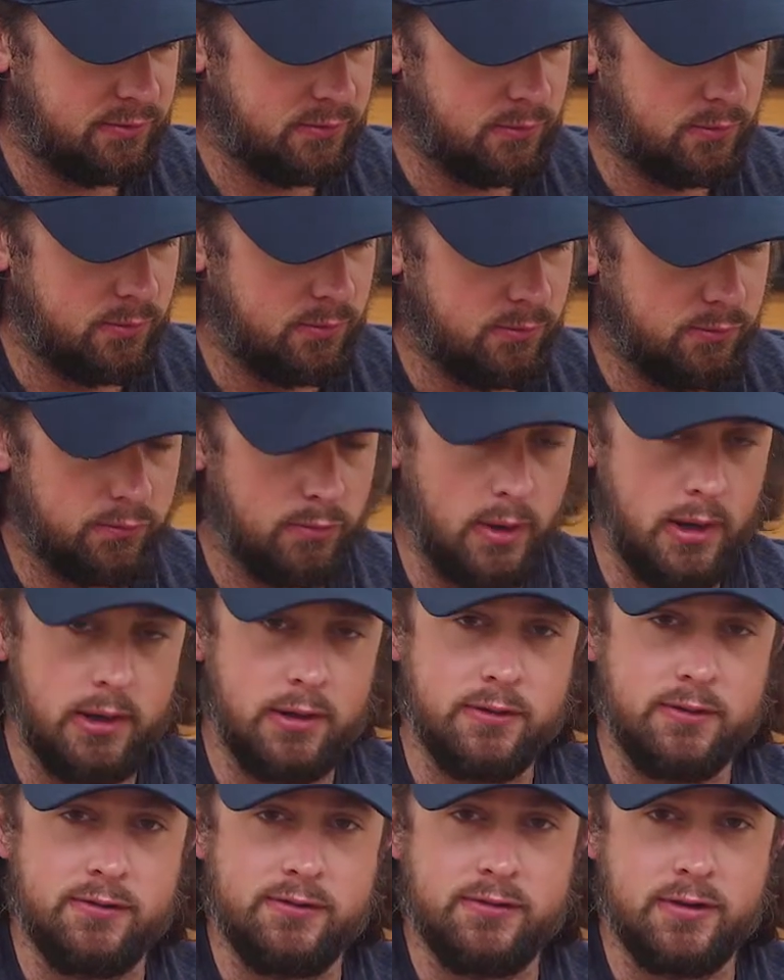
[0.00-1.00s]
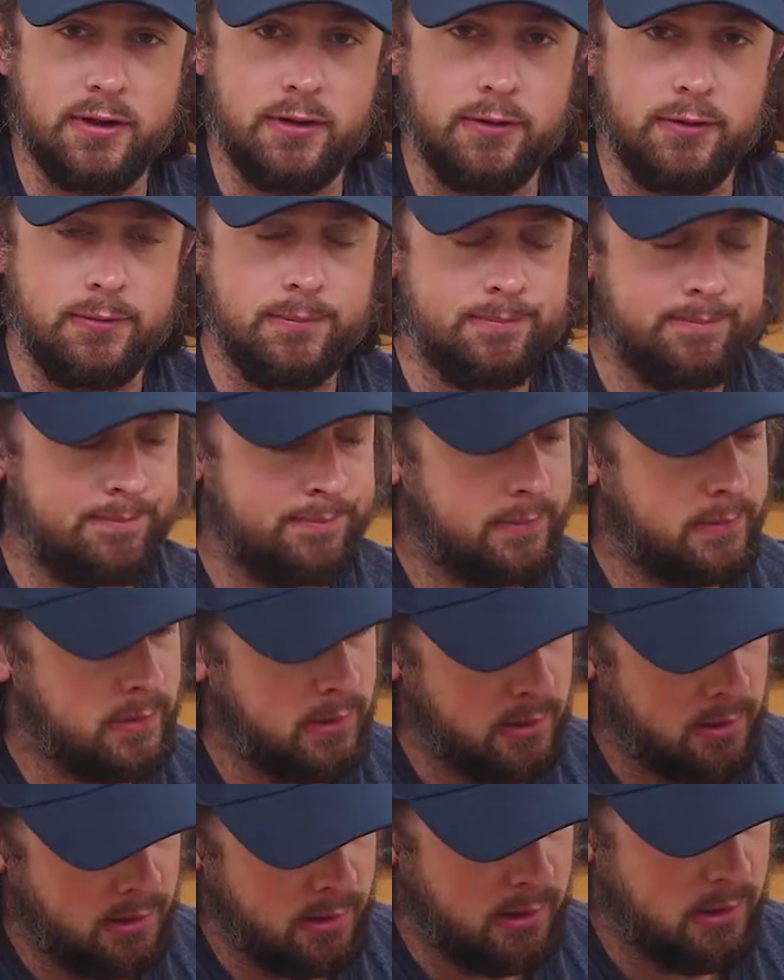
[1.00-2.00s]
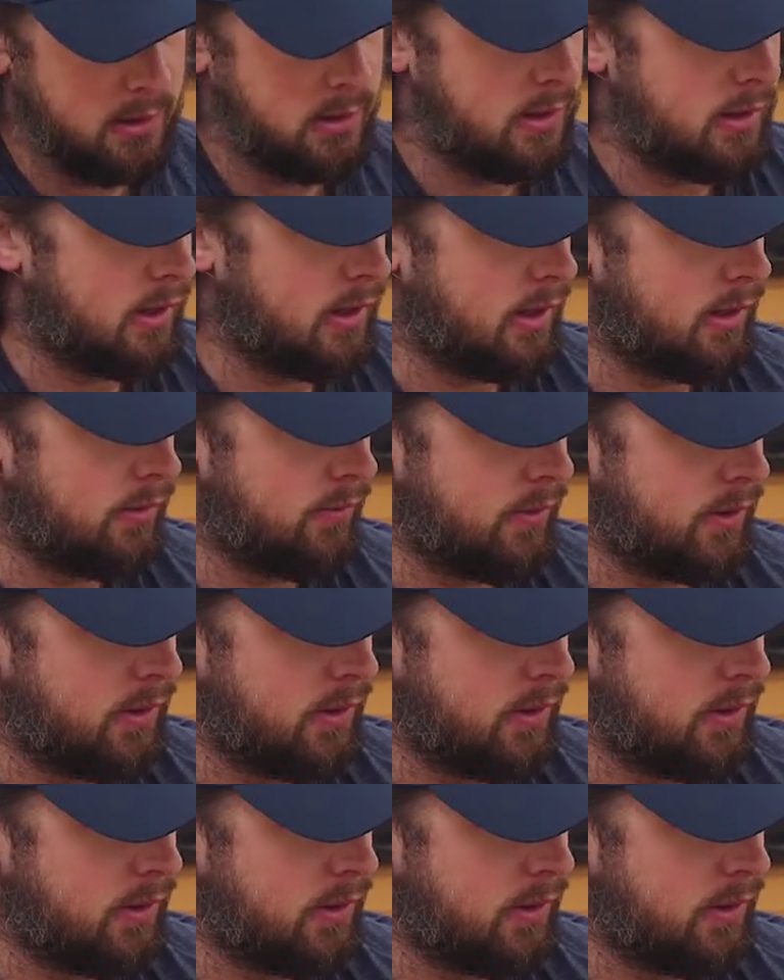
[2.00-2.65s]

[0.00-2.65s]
screws right in the center. I don't